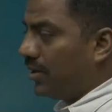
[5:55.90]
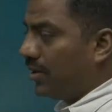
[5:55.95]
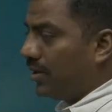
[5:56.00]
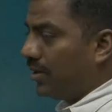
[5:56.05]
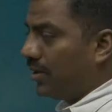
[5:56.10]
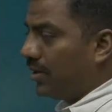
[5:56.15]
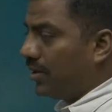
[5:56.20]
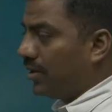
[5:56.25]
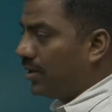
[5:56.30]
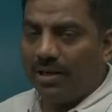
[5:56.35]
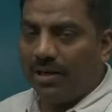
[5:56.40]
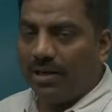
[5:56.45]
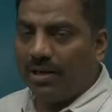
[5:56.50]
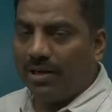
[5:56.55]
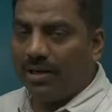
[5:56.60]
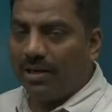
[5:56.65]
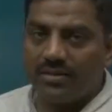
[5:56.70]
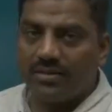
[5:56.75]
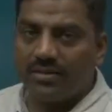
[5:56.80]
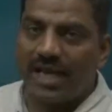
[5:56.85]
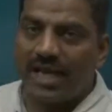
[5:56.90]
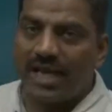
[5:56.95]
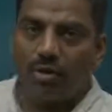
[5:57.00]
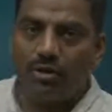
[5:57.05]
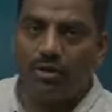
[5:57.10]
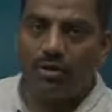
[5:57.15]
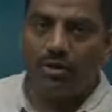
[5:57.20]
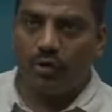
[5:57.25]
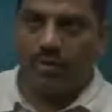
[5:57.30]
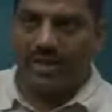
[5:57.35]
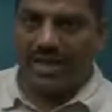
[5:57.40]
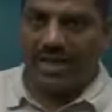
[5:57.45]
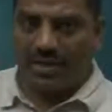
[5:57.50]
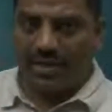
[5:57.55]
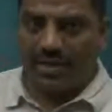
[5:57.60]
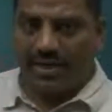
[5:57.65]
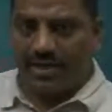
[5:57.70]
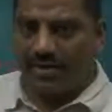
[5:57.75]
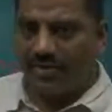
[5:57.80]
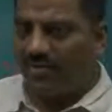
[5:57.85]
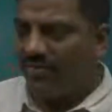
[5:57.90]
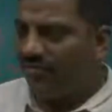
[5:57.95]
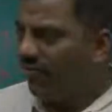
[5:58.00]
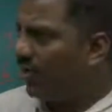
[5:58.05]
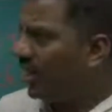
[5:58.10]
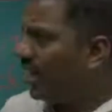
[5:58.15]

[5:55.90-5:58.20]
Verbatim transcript: people, that also you can write. For